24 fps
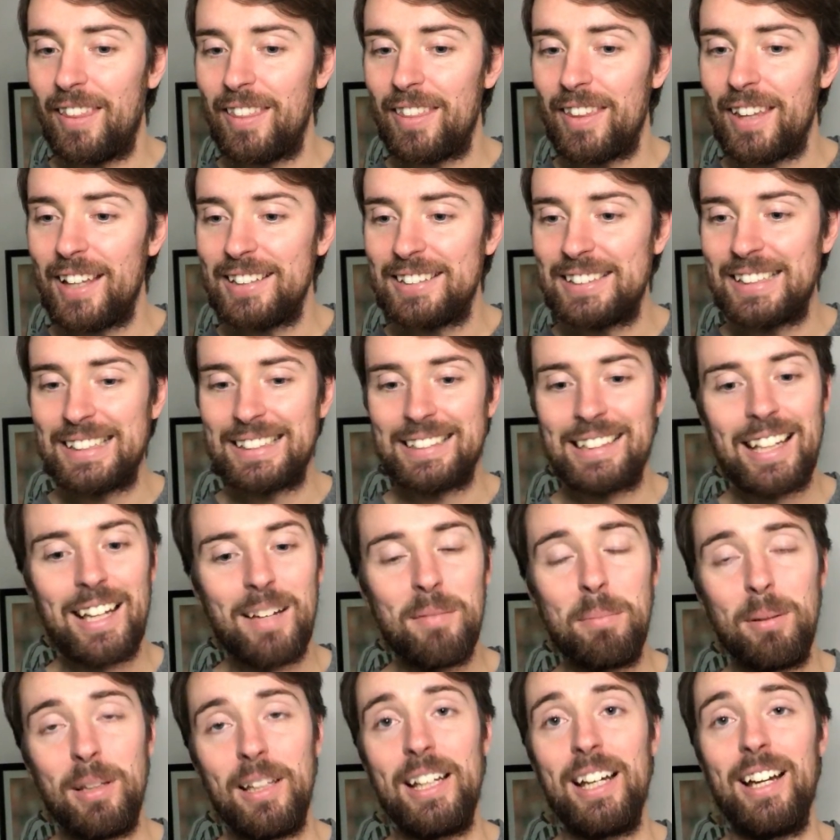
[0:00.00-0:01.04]
it's the same
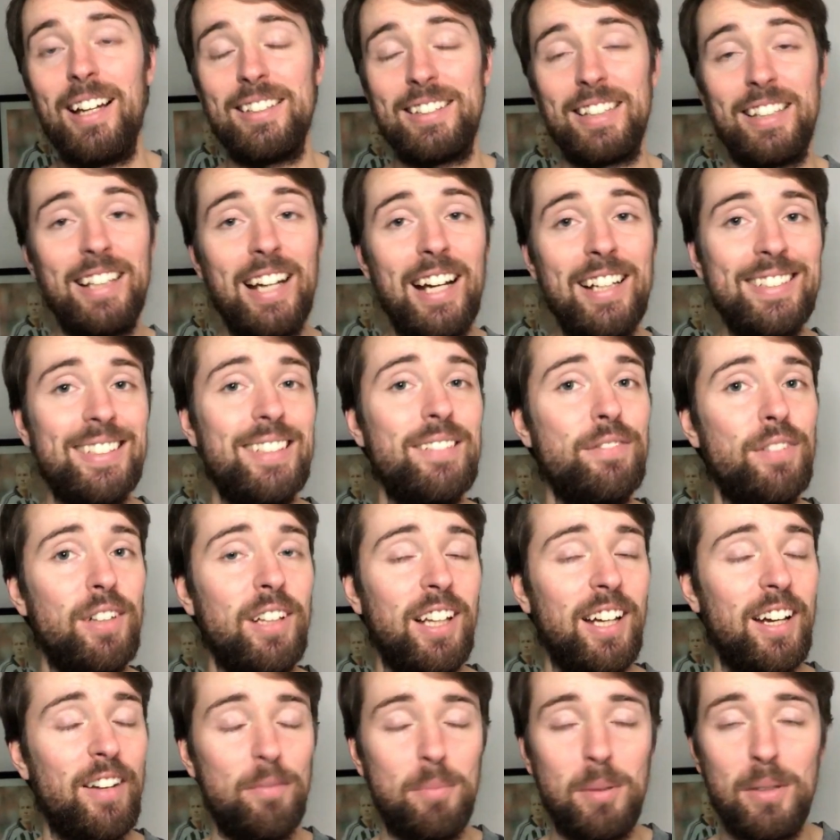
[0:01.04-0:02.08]
players, and Aston Villa
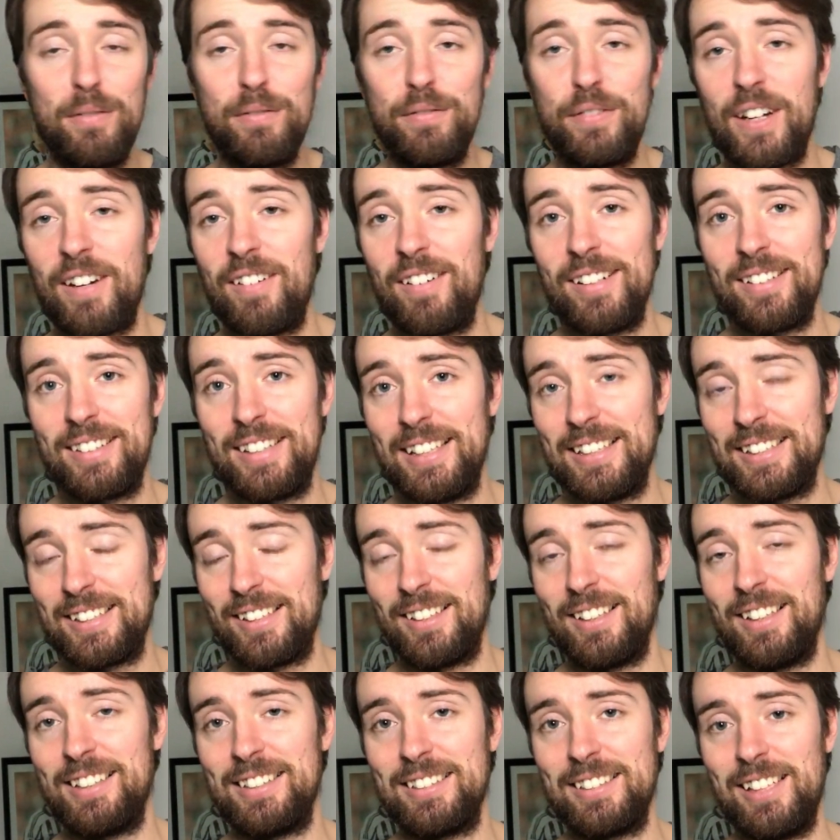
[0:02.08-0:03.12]
have been very decent
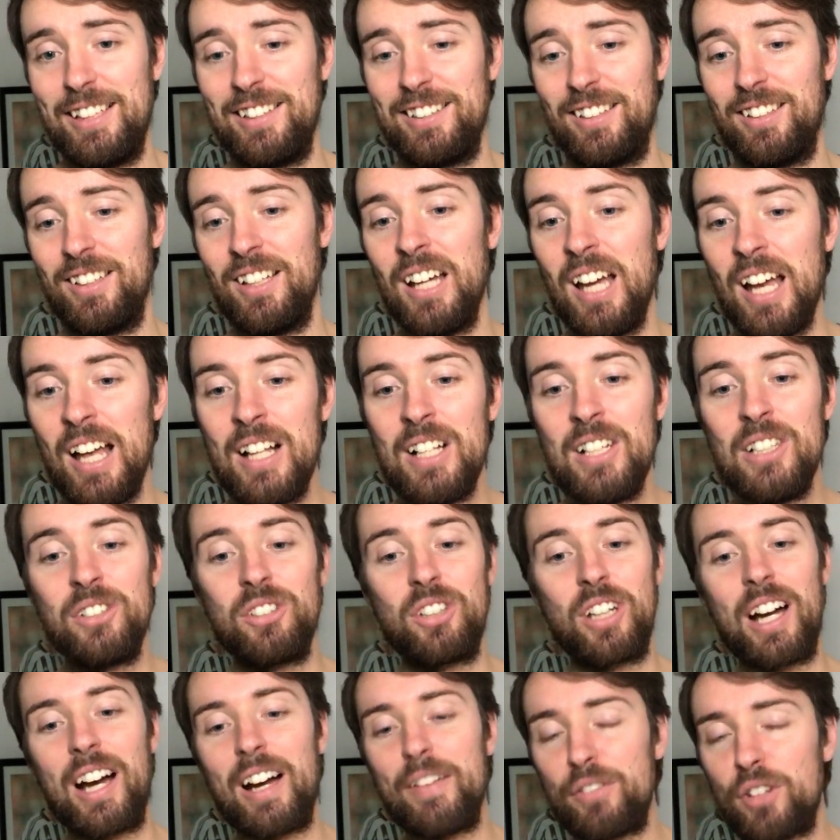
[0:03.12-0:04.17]
this season.
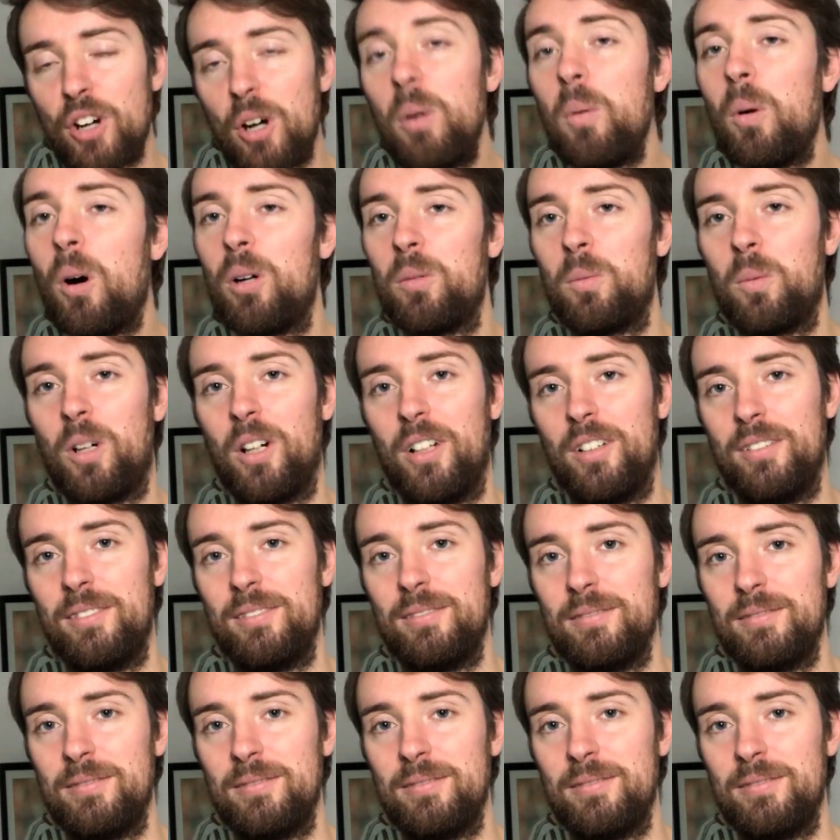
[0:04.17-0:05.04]
So I've gone 1-1.